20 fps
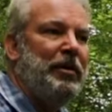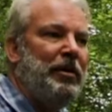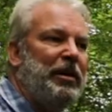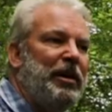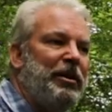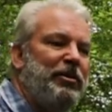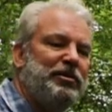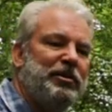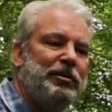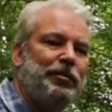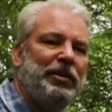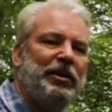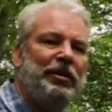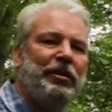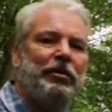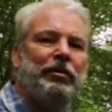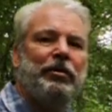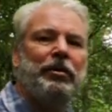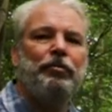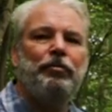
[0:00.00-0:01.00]
it used to
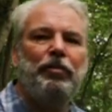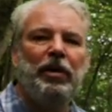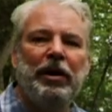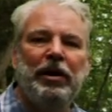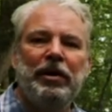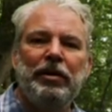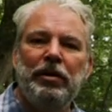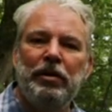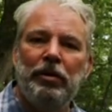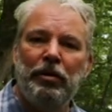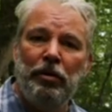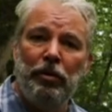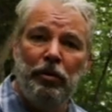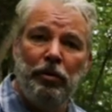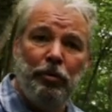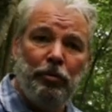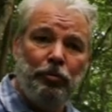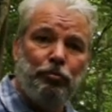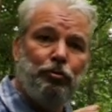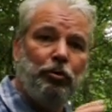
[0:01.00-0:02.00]
be the main
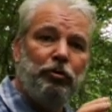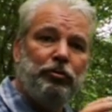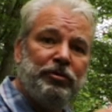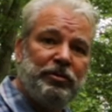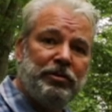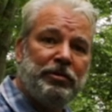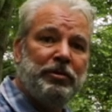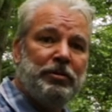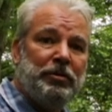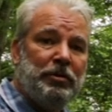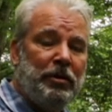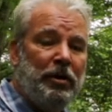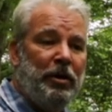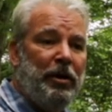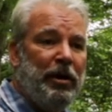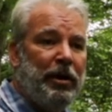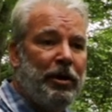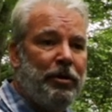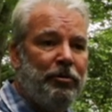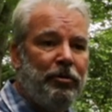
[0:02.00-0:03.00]
route
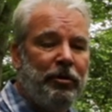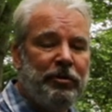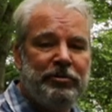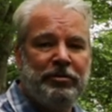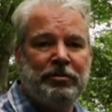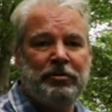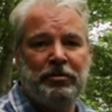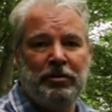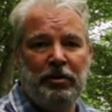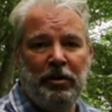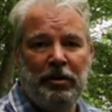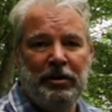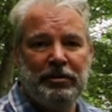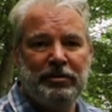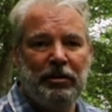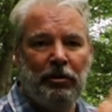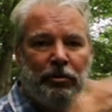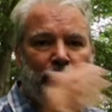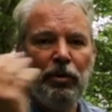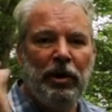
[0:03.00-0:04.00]
across
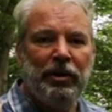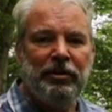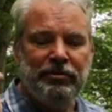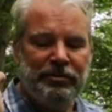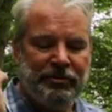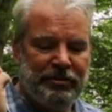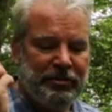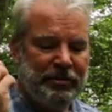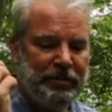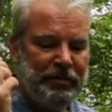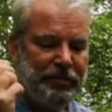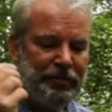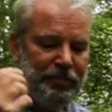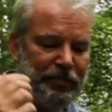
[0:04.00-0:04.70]
South Wales.